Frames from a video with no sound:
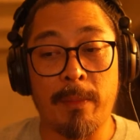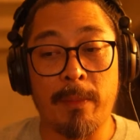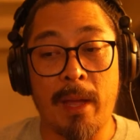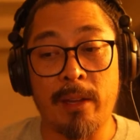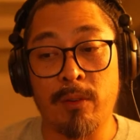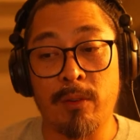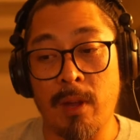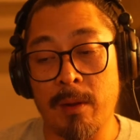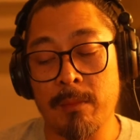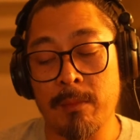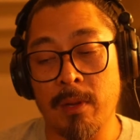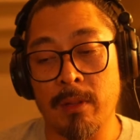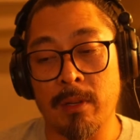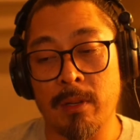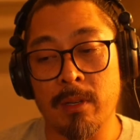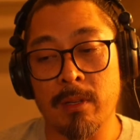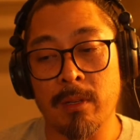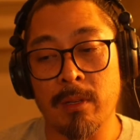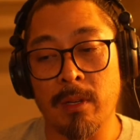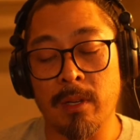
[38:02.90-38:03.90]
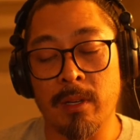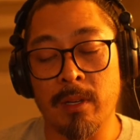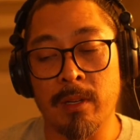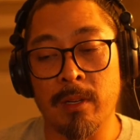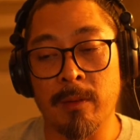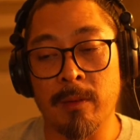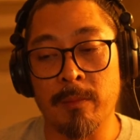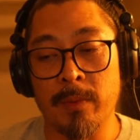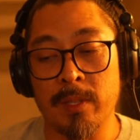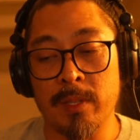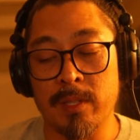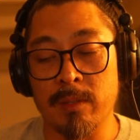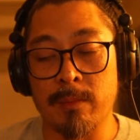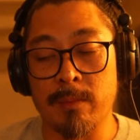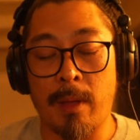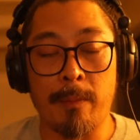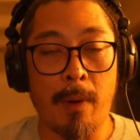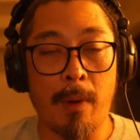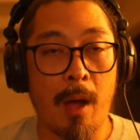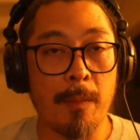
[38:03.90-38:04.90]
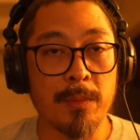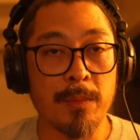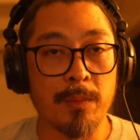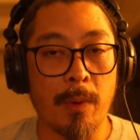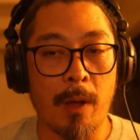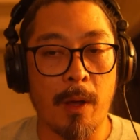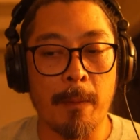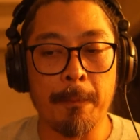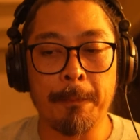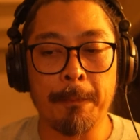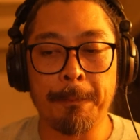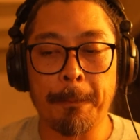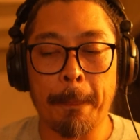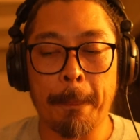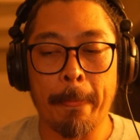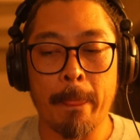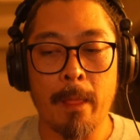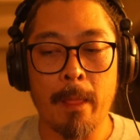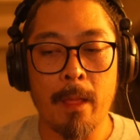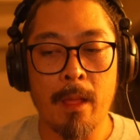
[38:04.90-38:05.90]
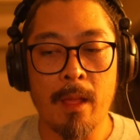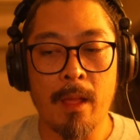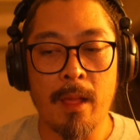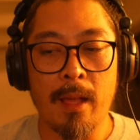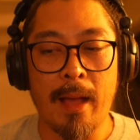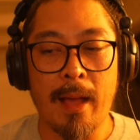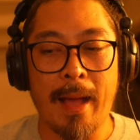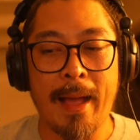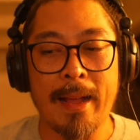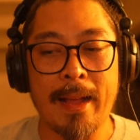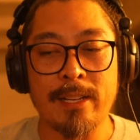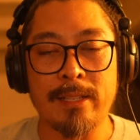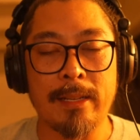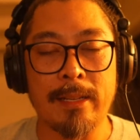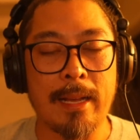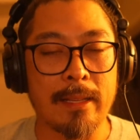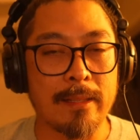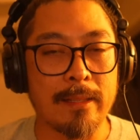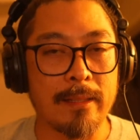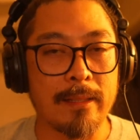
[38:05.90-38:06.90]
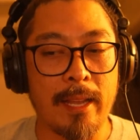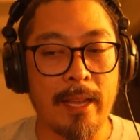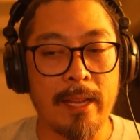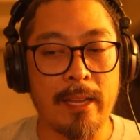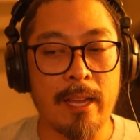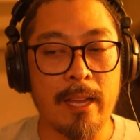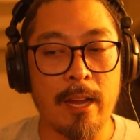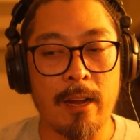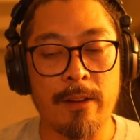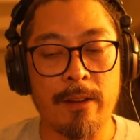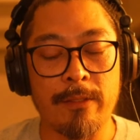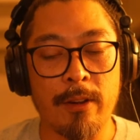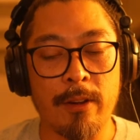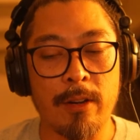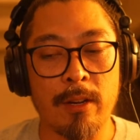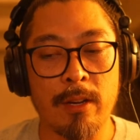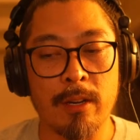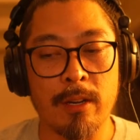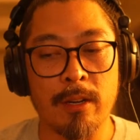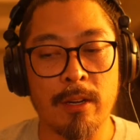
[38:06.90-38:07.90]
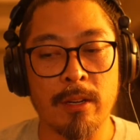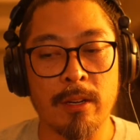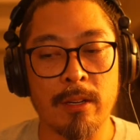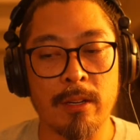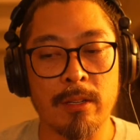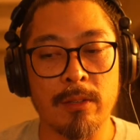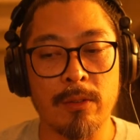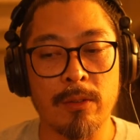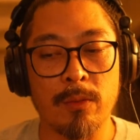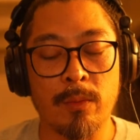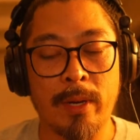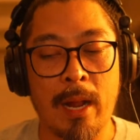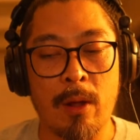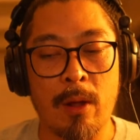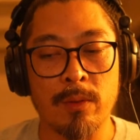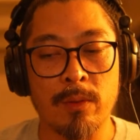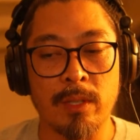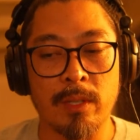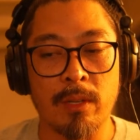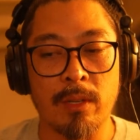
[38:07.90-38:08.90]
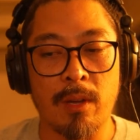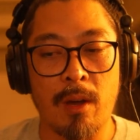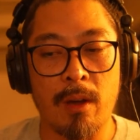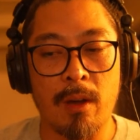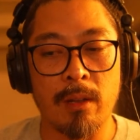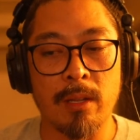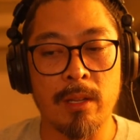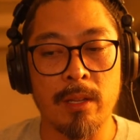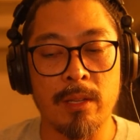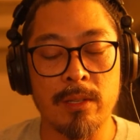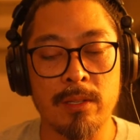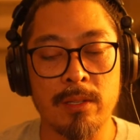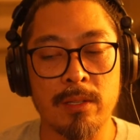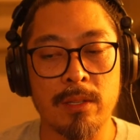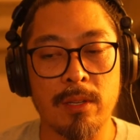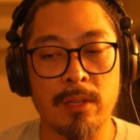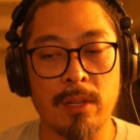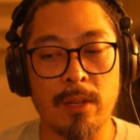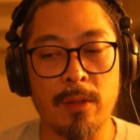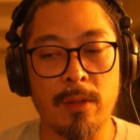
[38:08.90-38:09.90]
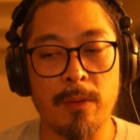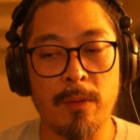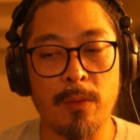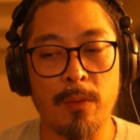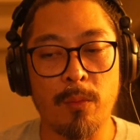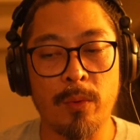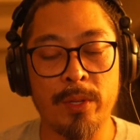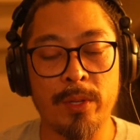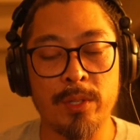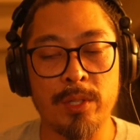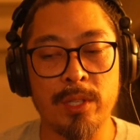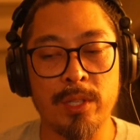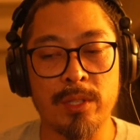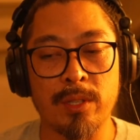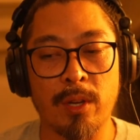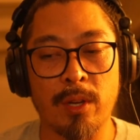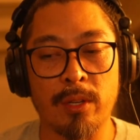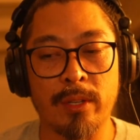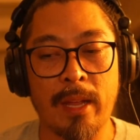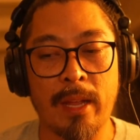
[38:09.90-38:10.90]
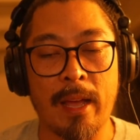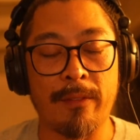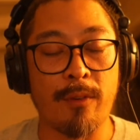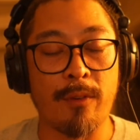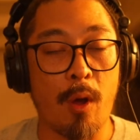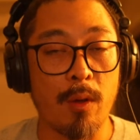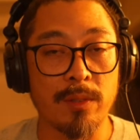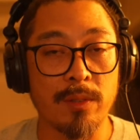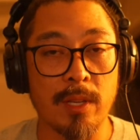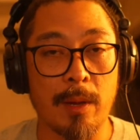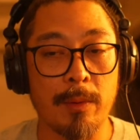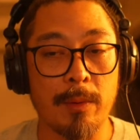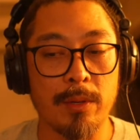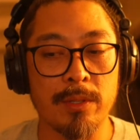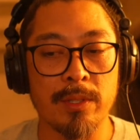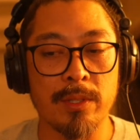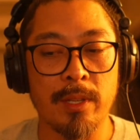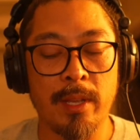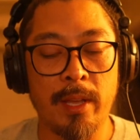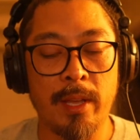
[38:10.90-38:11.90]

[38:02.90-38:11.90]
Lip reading: my grandmother, this is my mom's mom. I actually got to take care of her when I was in college, when she started to have Alzheimer's.